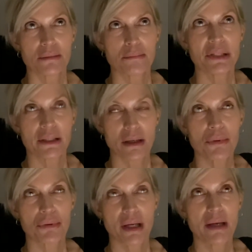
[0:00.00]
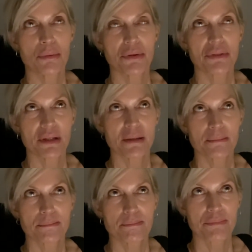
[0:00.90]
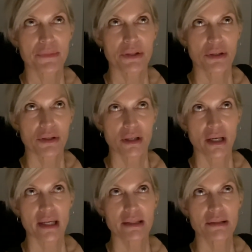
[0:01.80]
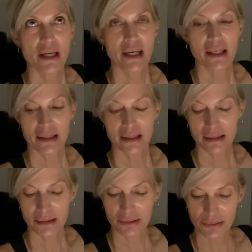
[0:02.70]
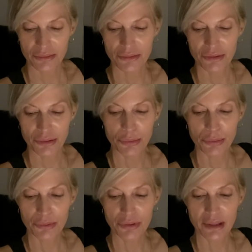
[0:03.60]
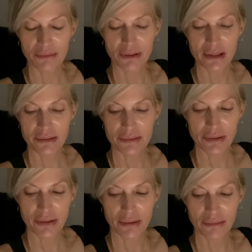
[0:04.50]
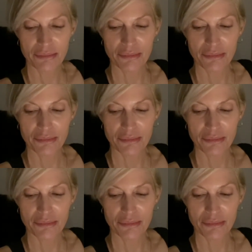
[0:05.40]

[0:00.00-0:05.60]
become okay with it. I, I do give a list of